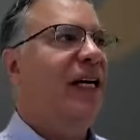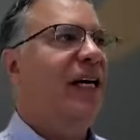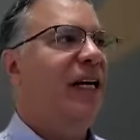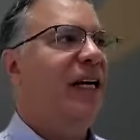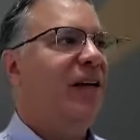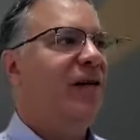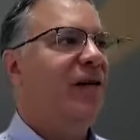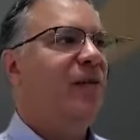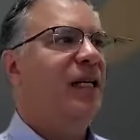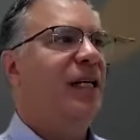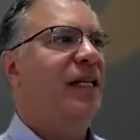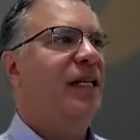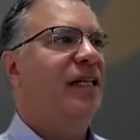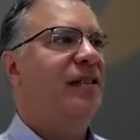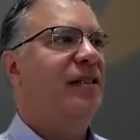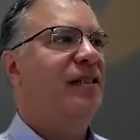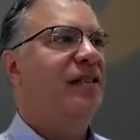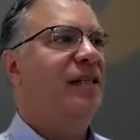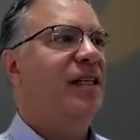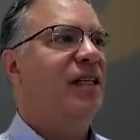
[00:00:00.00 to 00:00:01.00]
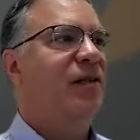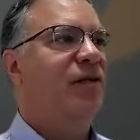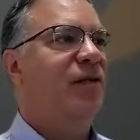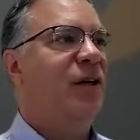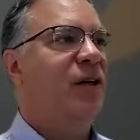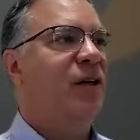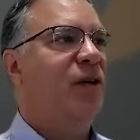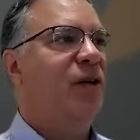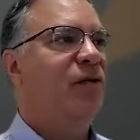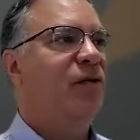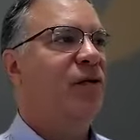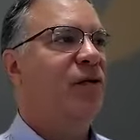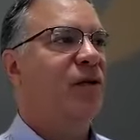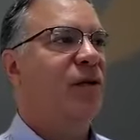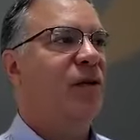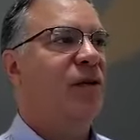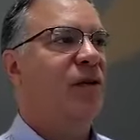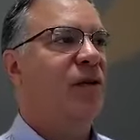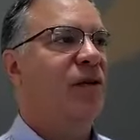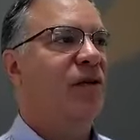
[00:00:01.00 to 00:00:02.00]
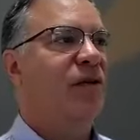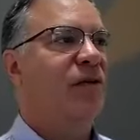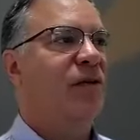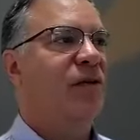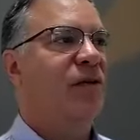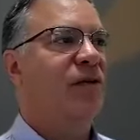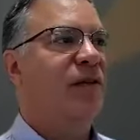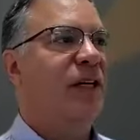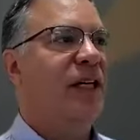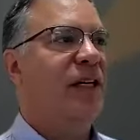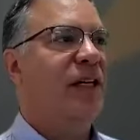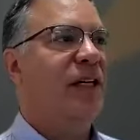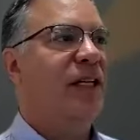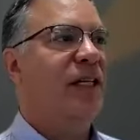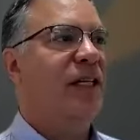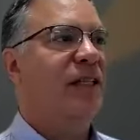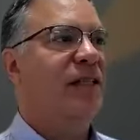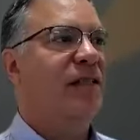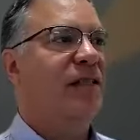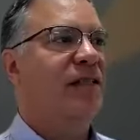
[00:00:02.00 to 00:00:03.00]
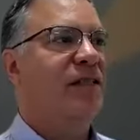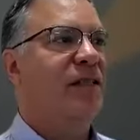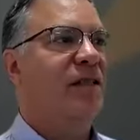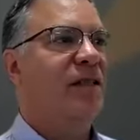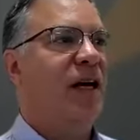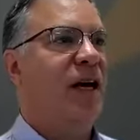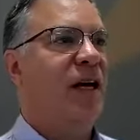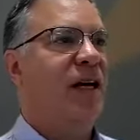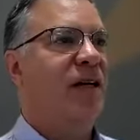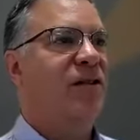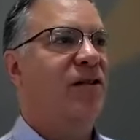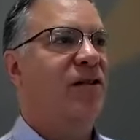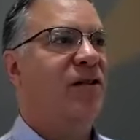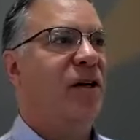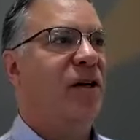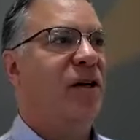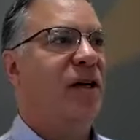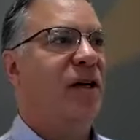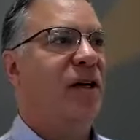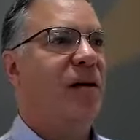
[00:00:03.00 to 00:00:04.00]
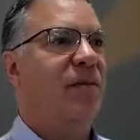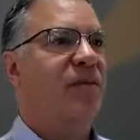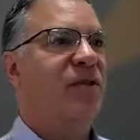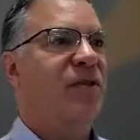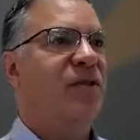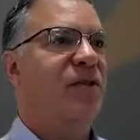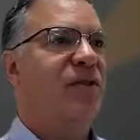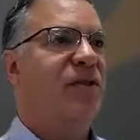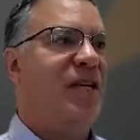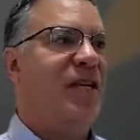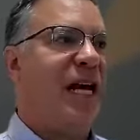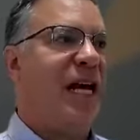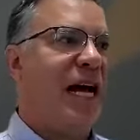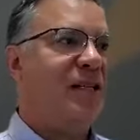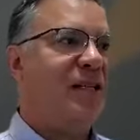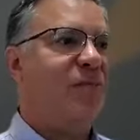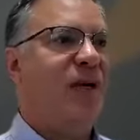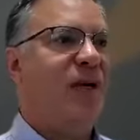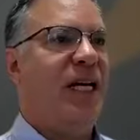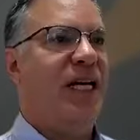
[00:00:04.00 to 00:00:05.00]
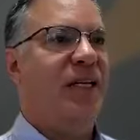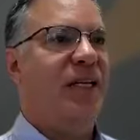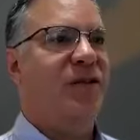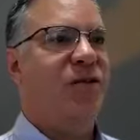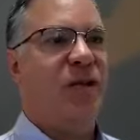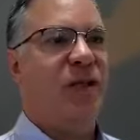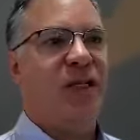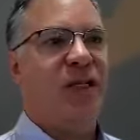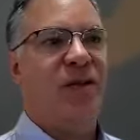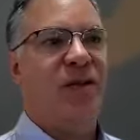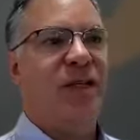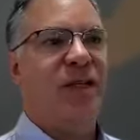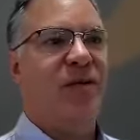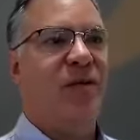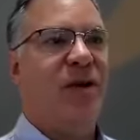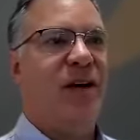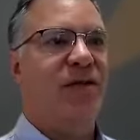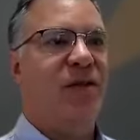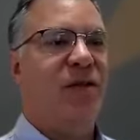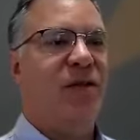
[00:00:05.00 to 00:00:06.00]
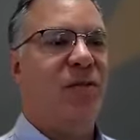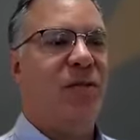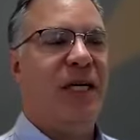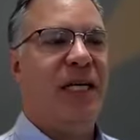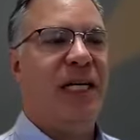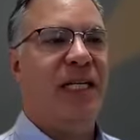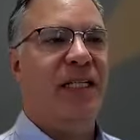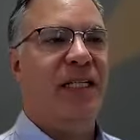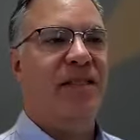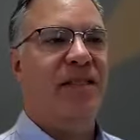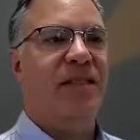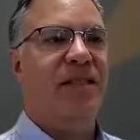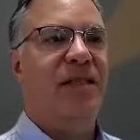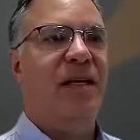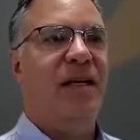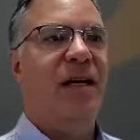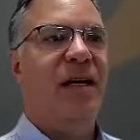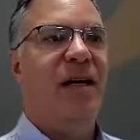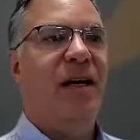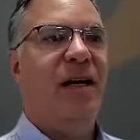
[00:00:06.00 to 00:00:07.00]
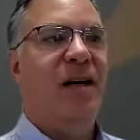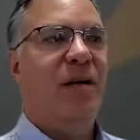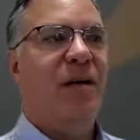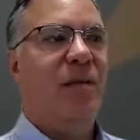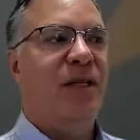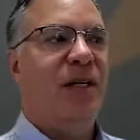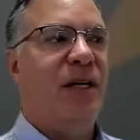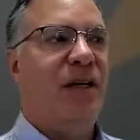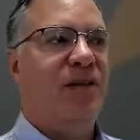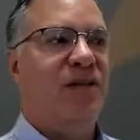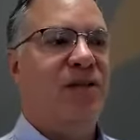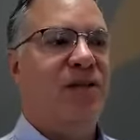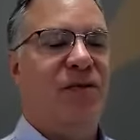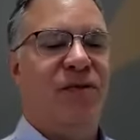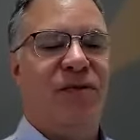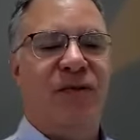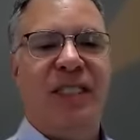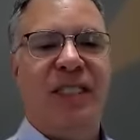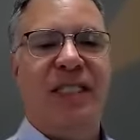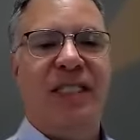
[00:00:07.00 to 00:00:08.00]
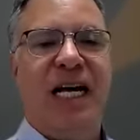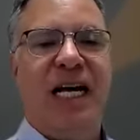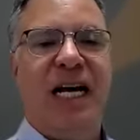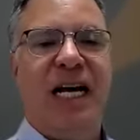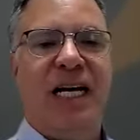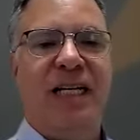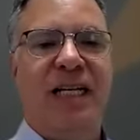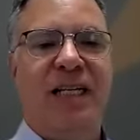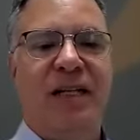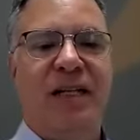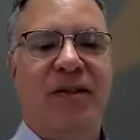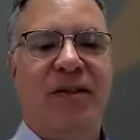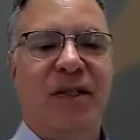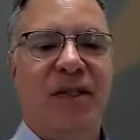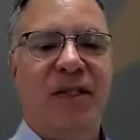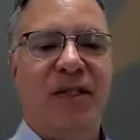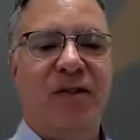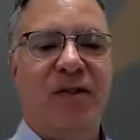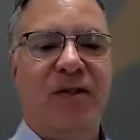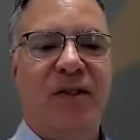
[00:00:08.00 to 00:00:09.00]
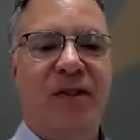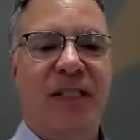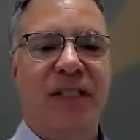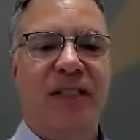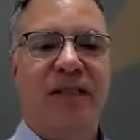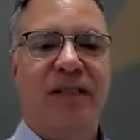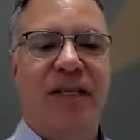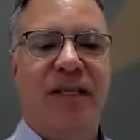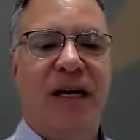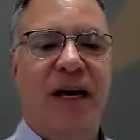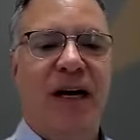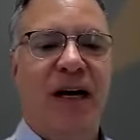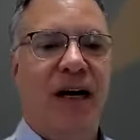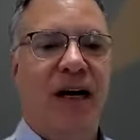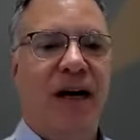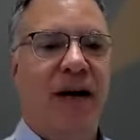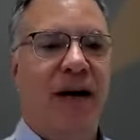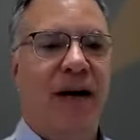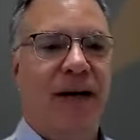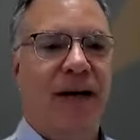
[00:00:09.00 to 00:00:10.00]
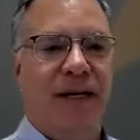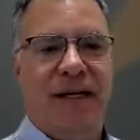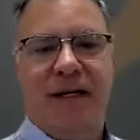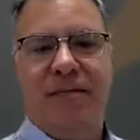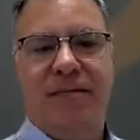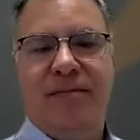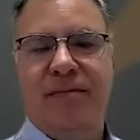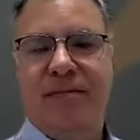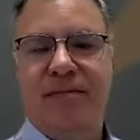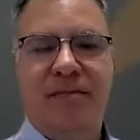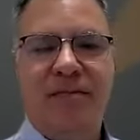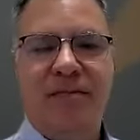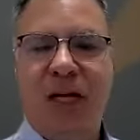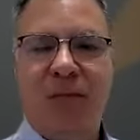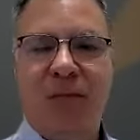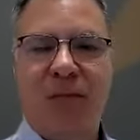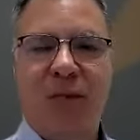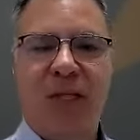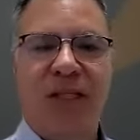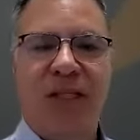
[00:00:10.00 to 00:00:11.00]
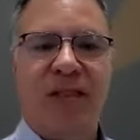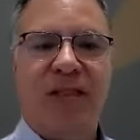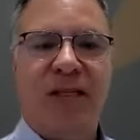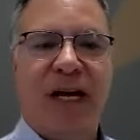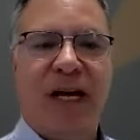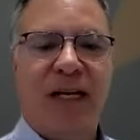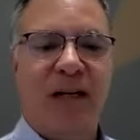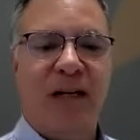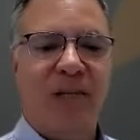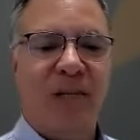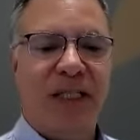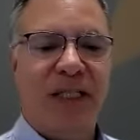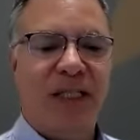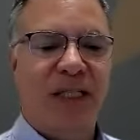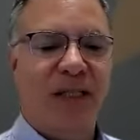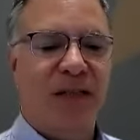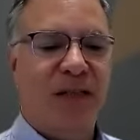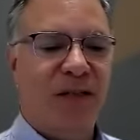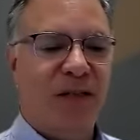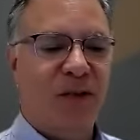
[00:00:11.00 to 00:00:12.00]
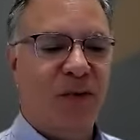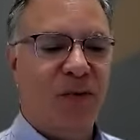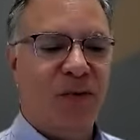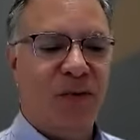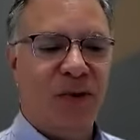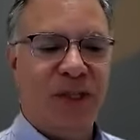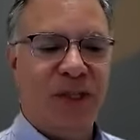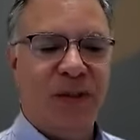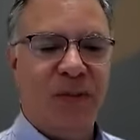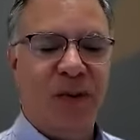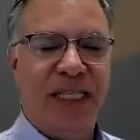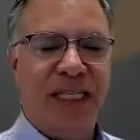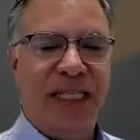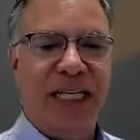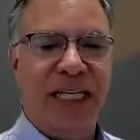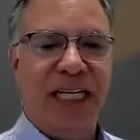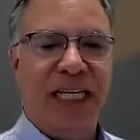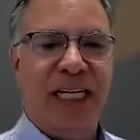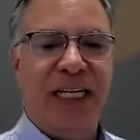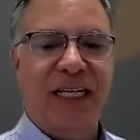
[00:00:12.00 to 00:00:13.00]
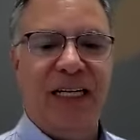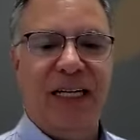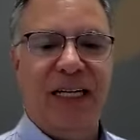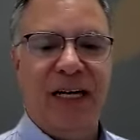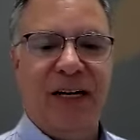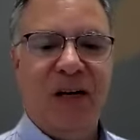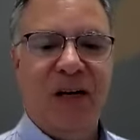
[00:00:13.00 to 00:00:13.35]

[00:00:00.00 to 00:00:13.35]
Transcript: and I've been the CFO for various startups, SaaS-based, recurring revenue-based, but also fintech and other industries. And I'm really excited to be here. Hopefully, we can